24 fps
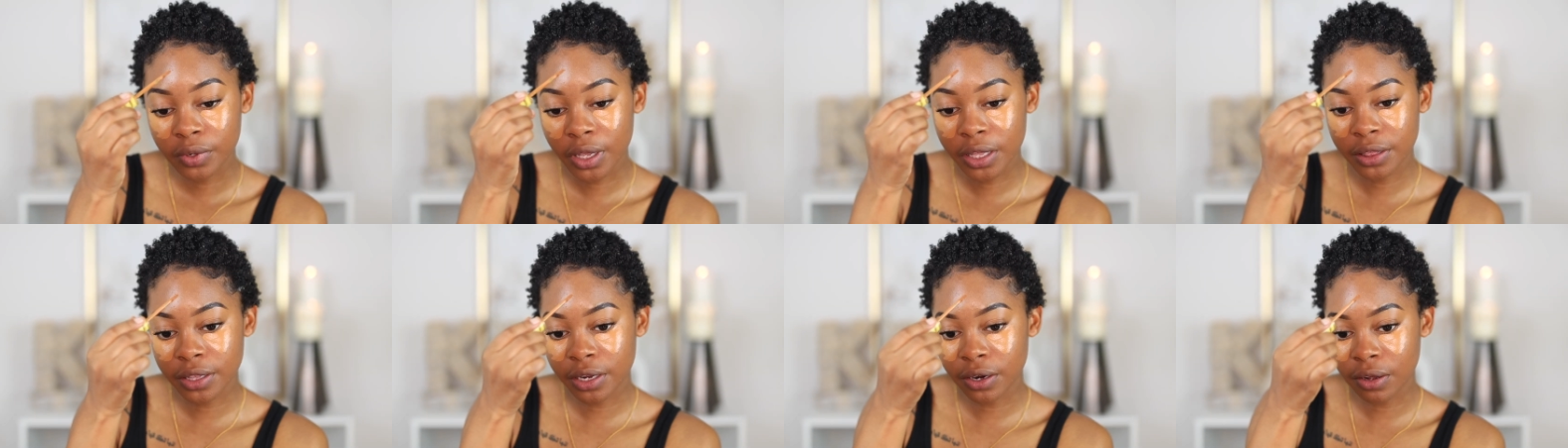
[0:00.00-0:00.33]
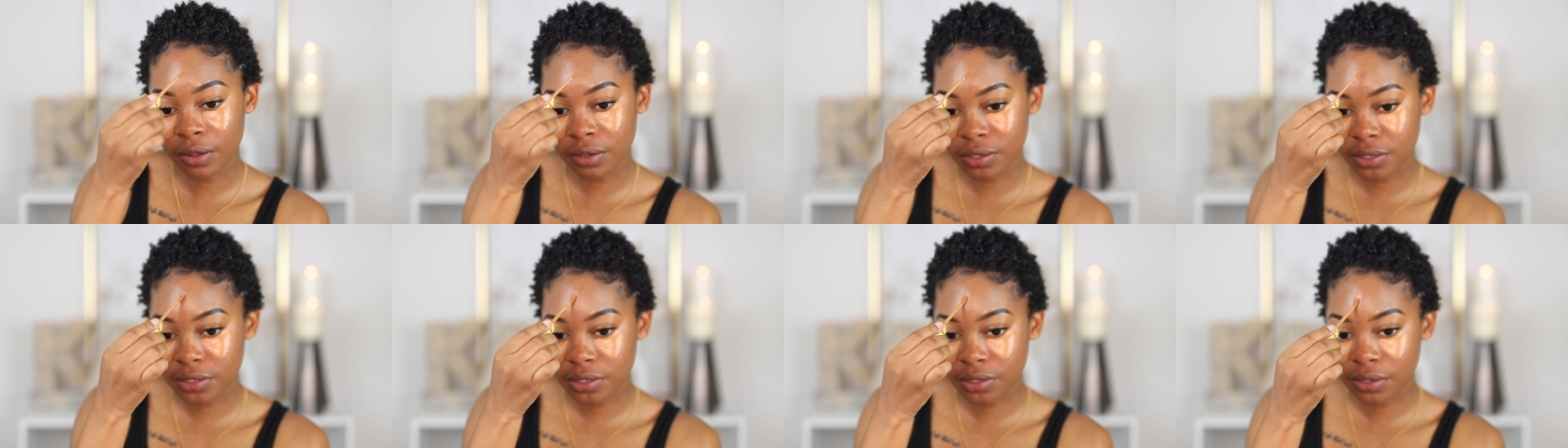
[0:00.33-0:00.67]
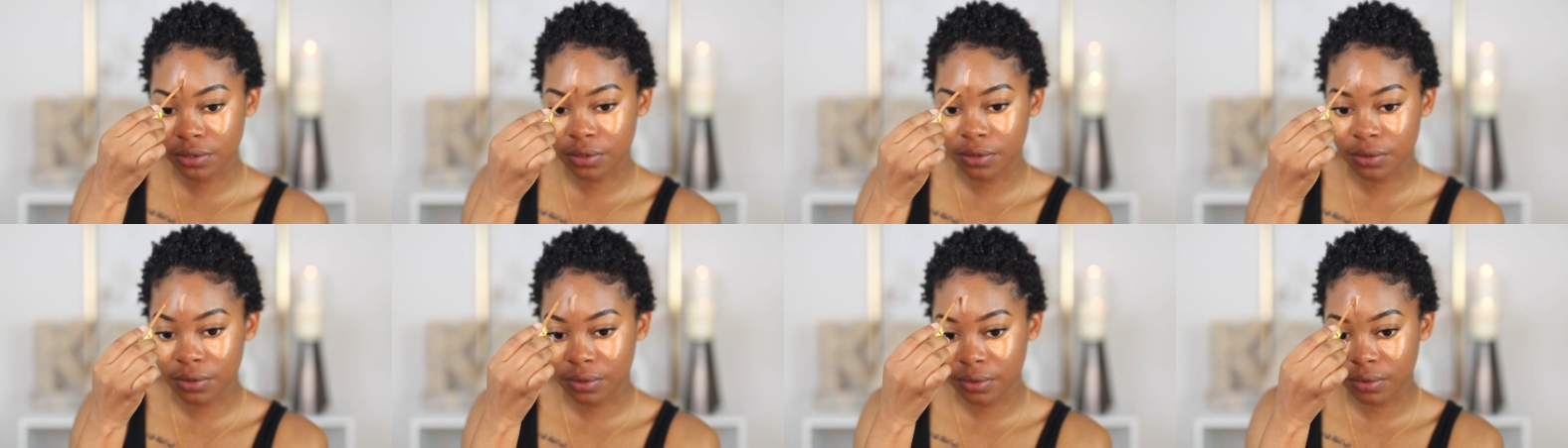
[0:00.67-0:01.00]
and then
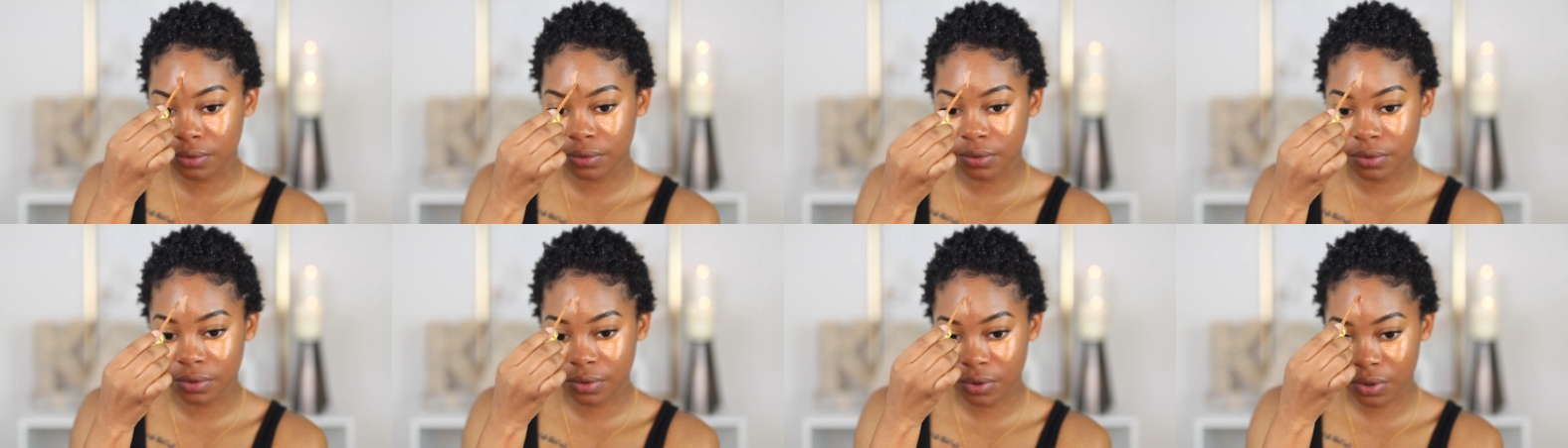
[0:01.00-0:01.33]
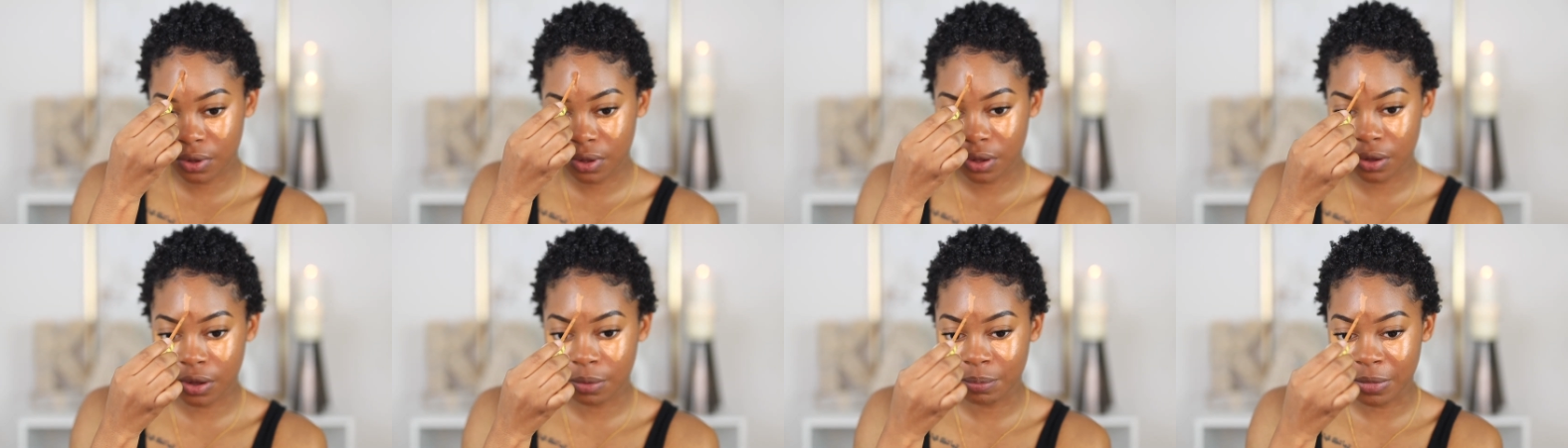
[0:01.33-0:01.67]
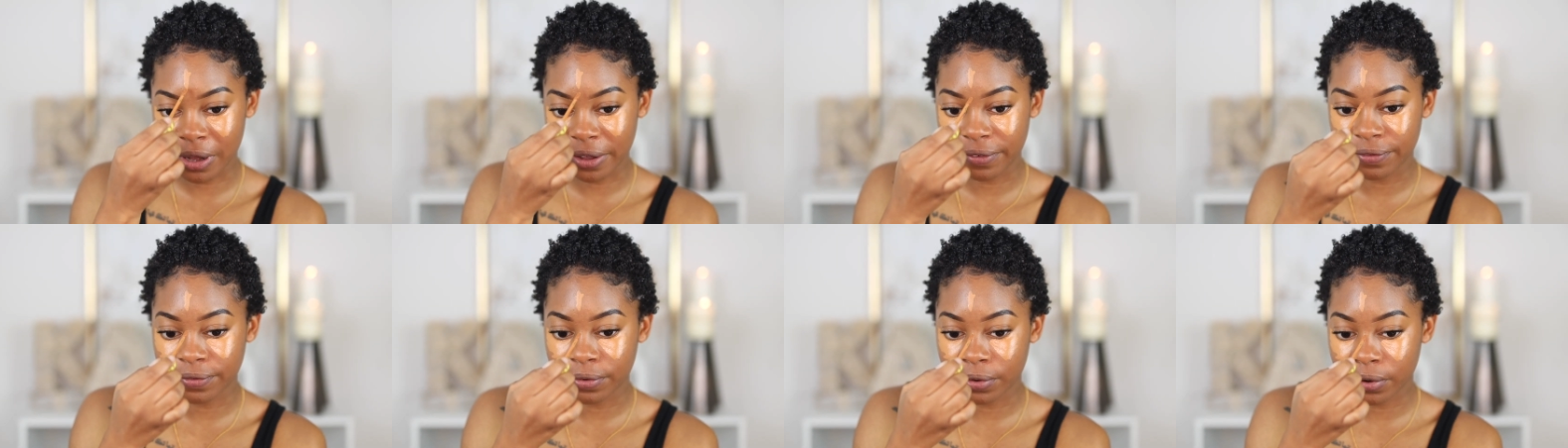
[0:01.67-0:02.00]
also on
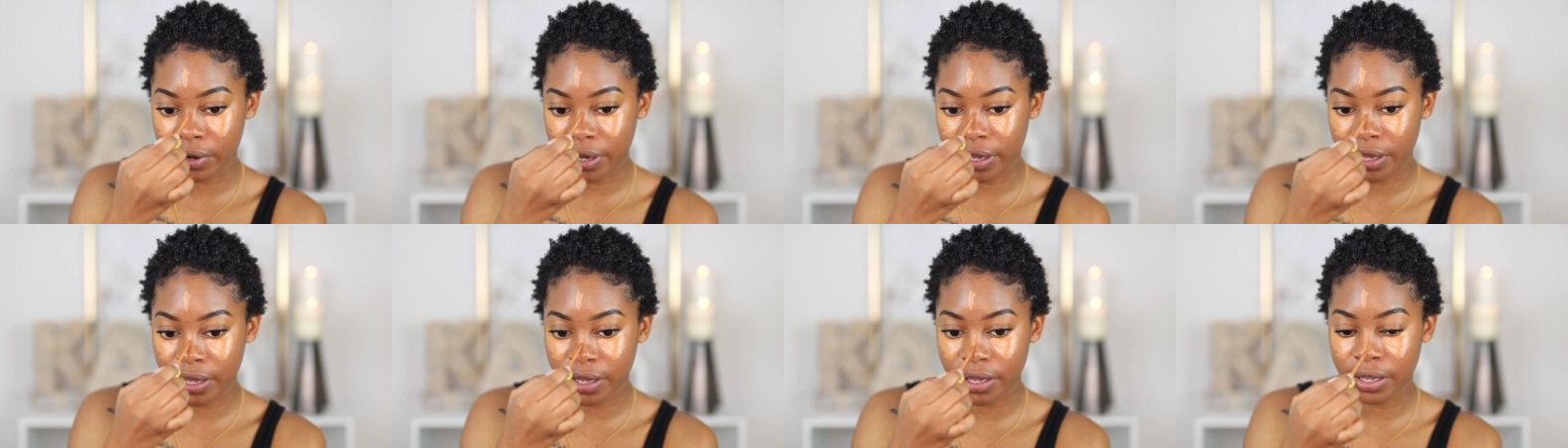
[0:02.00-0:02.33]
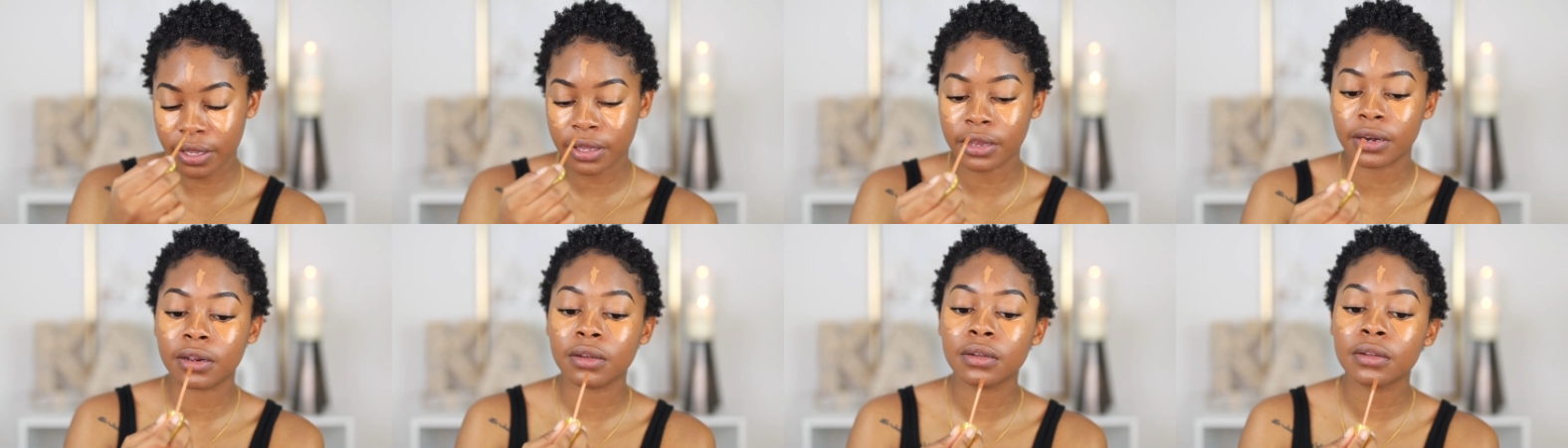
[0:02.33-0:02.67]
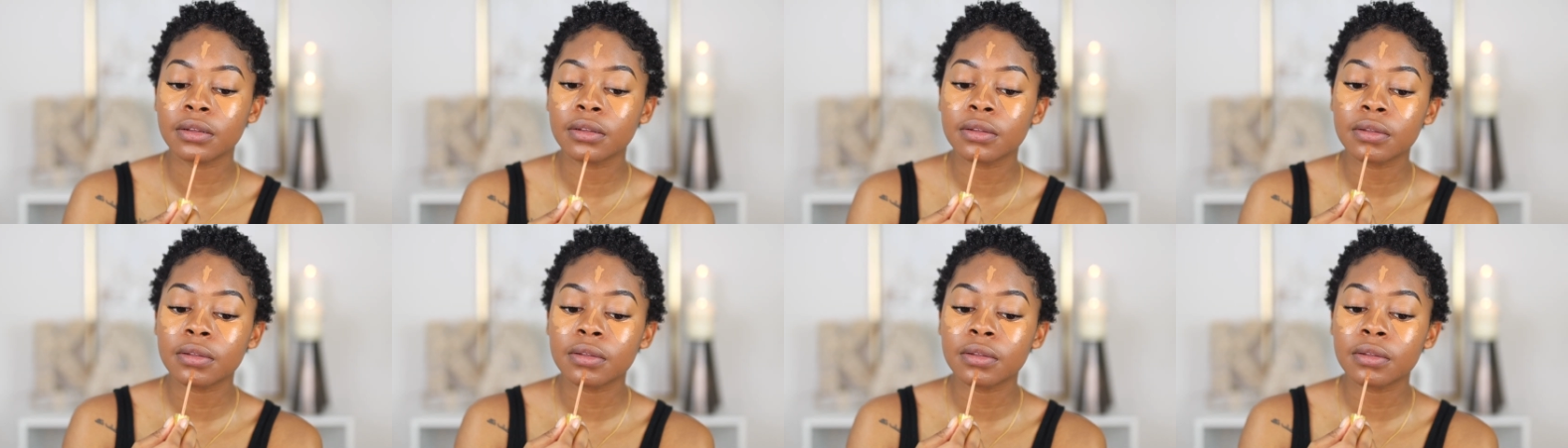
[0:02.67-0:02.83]
my forehead,